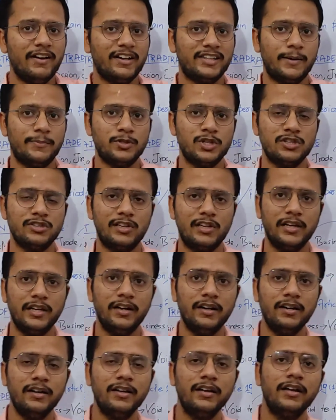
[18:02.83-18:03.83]
exceptions
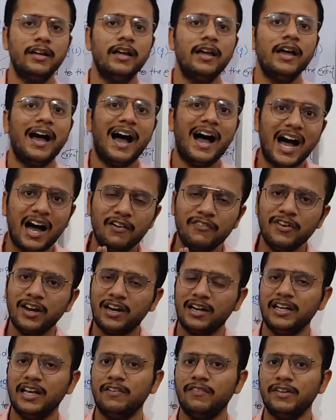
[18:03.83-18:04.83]
clear? Are we
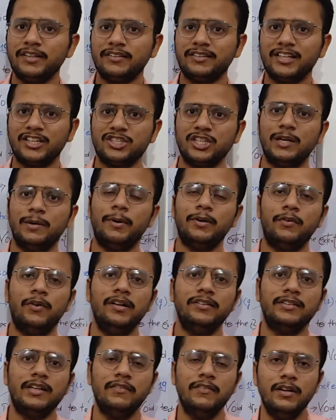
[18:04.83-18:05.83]
clear with the section number
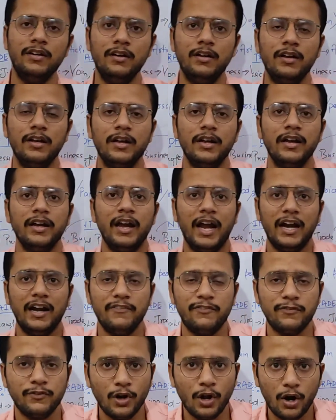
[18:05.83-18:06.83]
27? And
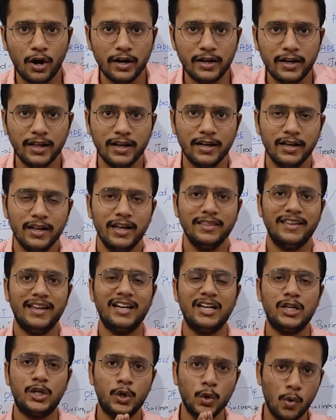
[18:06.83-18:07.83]
if not,
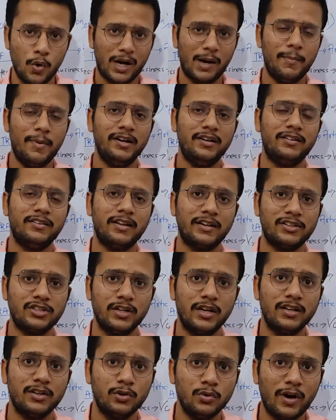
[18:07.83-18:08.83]
then do
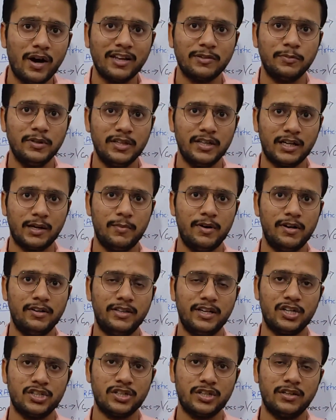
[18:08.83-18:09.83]
ask me in the comment
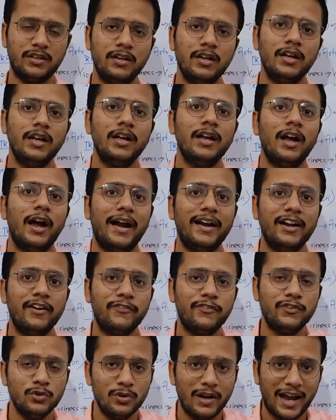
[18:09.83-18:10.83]
section. And
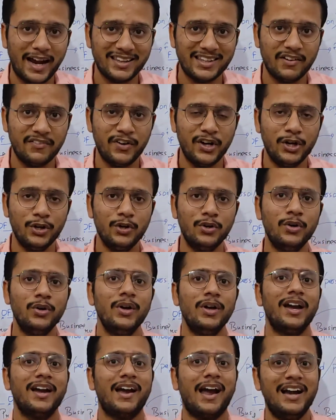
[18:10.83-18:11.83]
if you like the video,
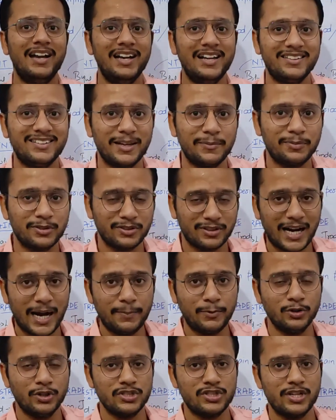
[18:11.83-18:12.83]
kindly subscribe
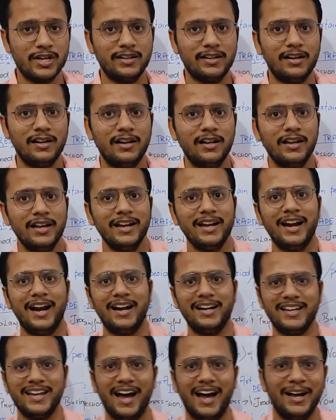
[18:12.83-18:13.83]
to the channel, and
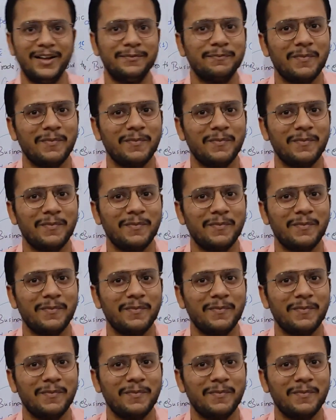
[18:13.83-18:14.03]
yeah,